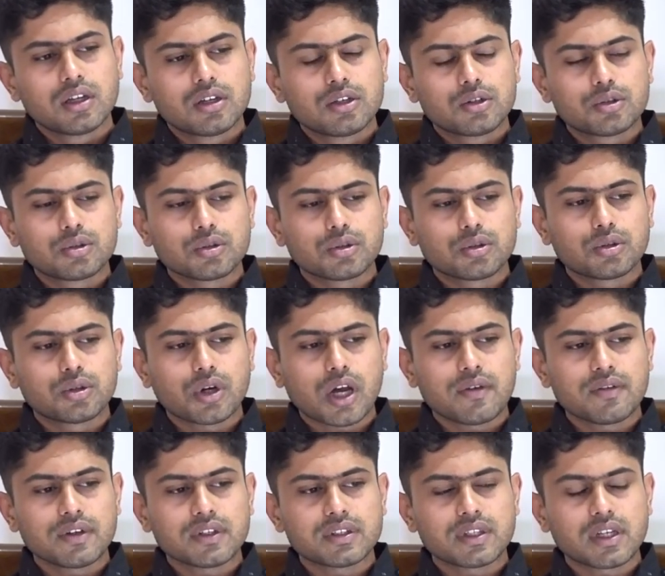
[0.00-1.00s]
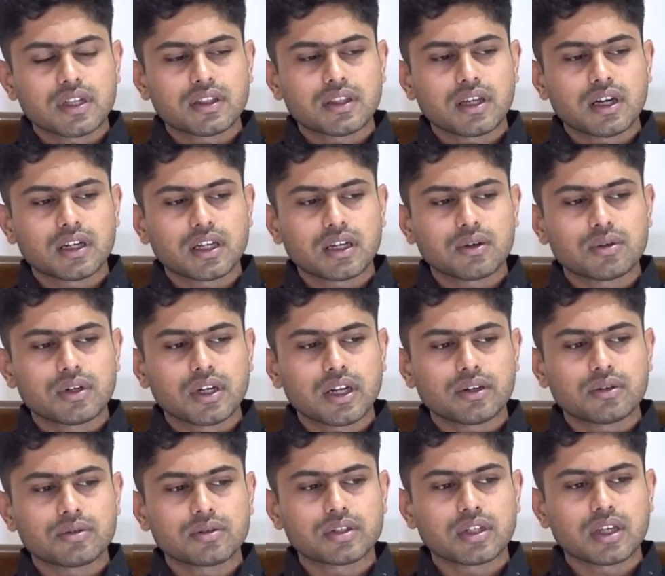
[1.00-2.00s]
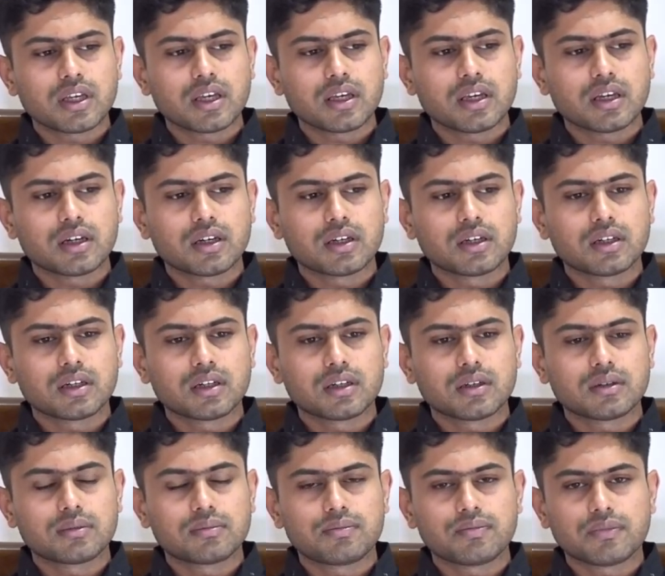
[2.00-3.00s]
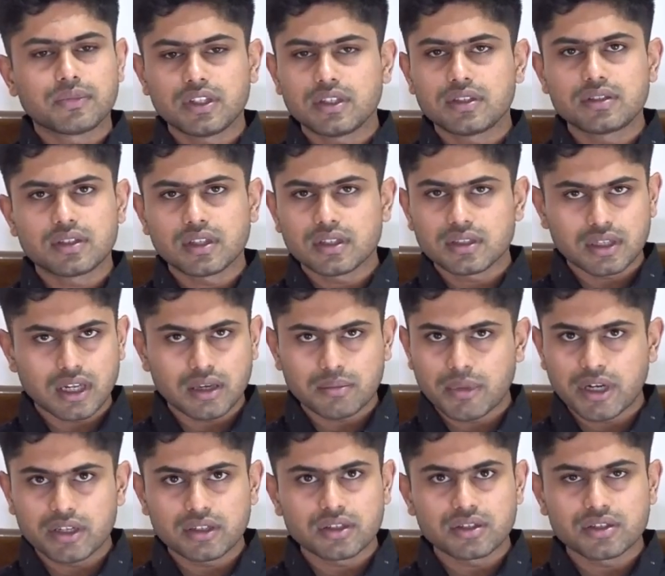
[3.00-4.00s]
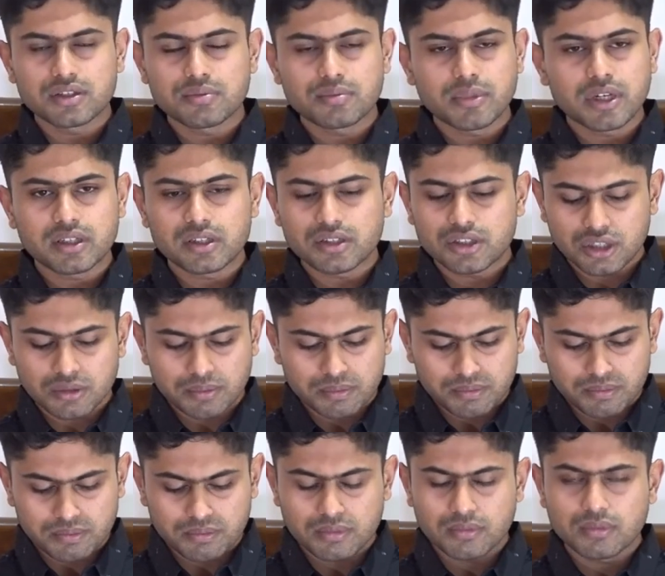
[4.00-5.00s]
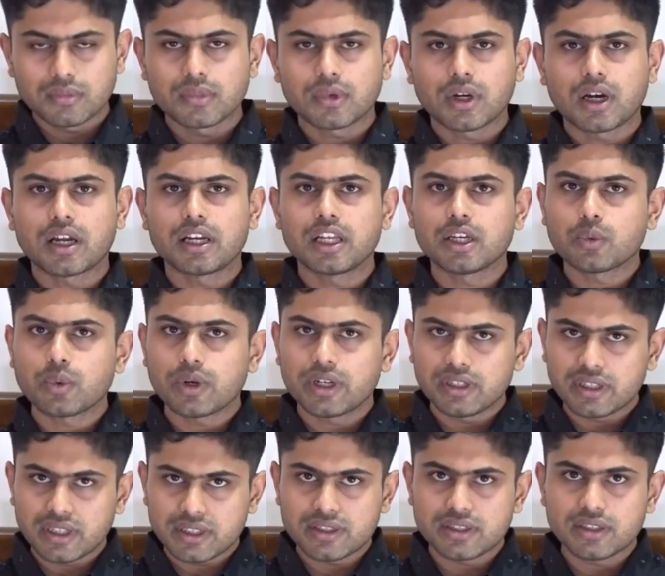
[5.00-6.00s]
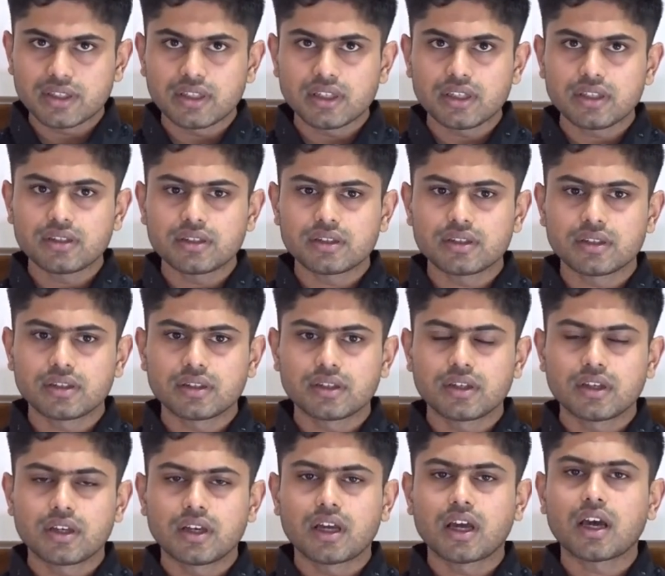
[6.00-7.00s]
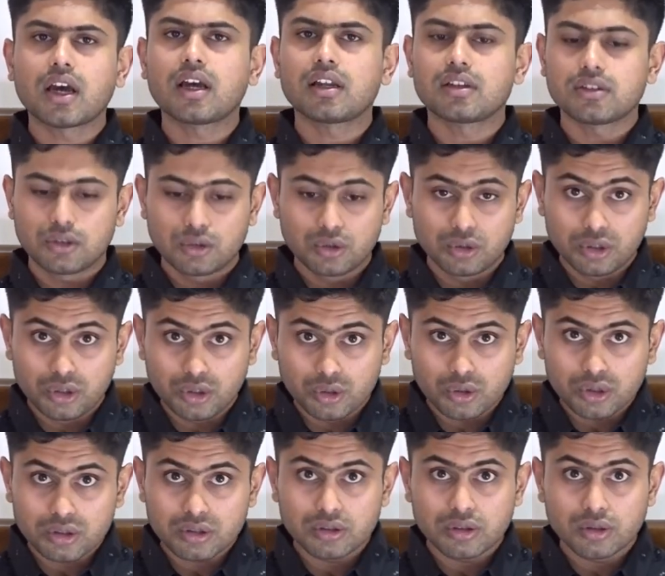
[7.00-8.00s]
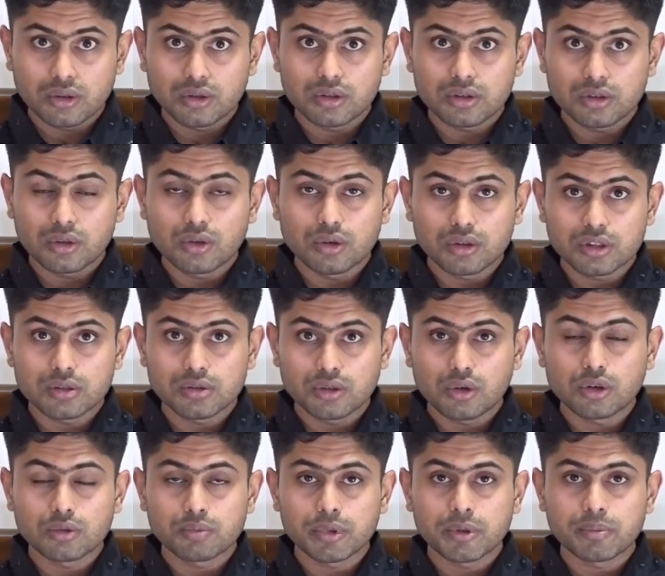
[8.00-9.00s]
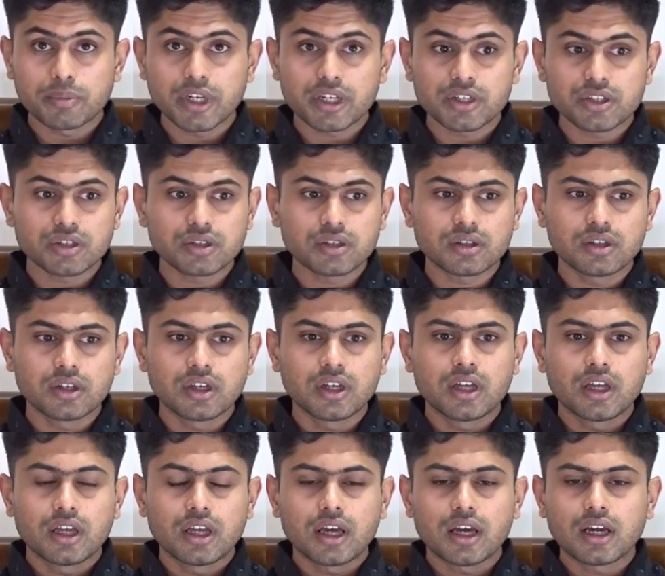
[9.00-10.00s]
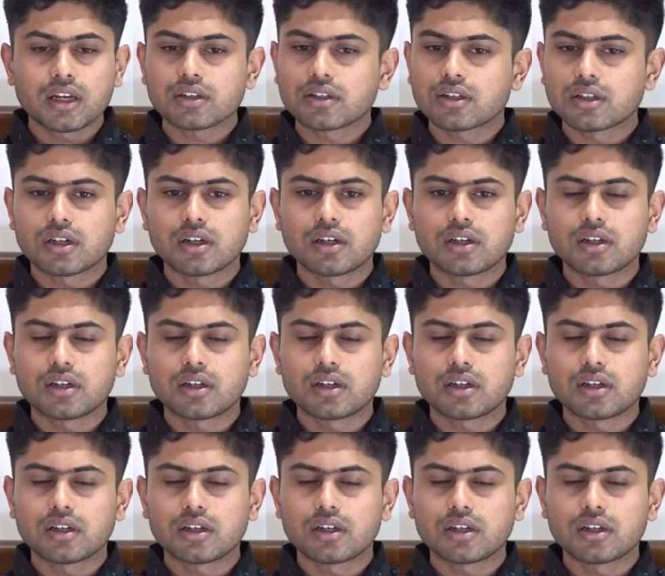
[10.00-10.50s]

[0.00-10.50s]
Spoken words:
So having said that, I would like to say these things like mentorship, adequate test series, and good note preparation, and